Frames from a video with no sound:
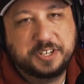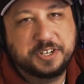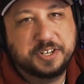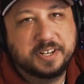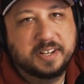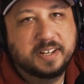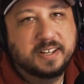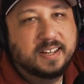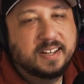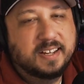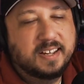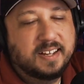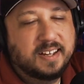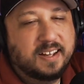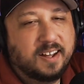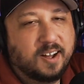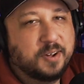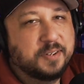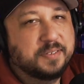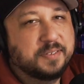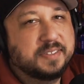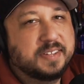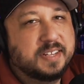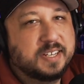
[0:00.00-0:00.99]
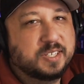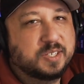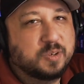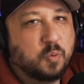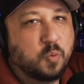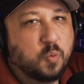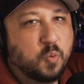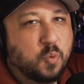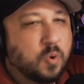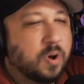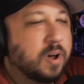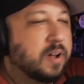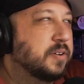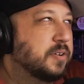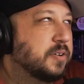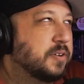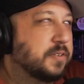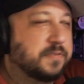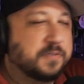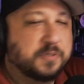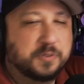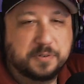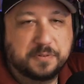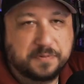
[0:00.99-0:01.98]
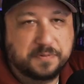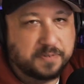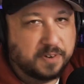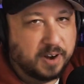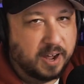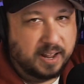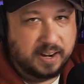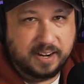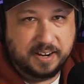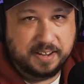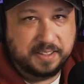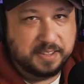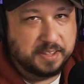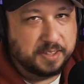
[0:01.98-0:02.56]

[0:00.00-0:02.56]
you on this wonderful Friday the